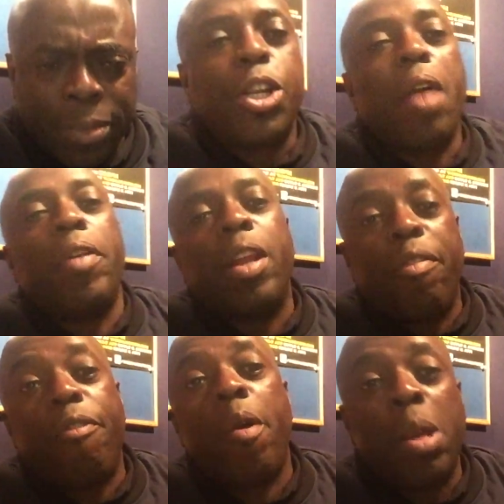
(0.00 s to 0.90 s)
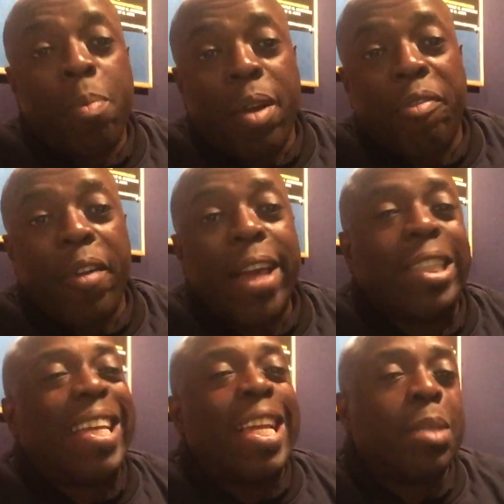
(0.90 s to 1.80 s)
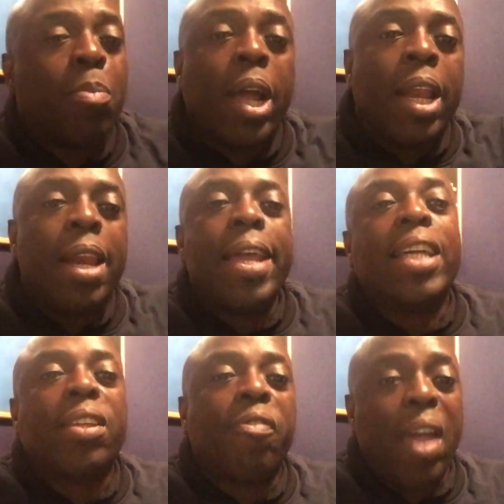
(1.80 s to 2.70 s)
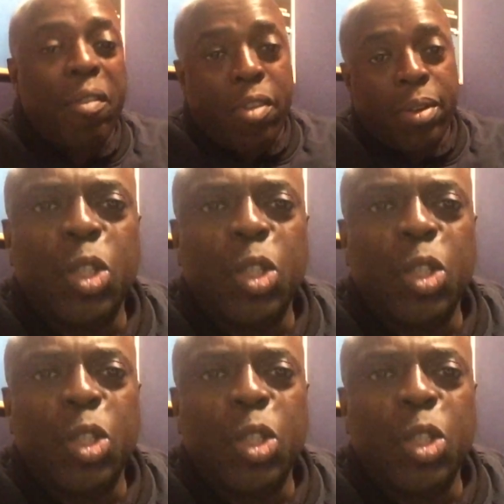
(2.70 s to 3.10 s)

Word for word: Shoving a phone in my face is my least favorite.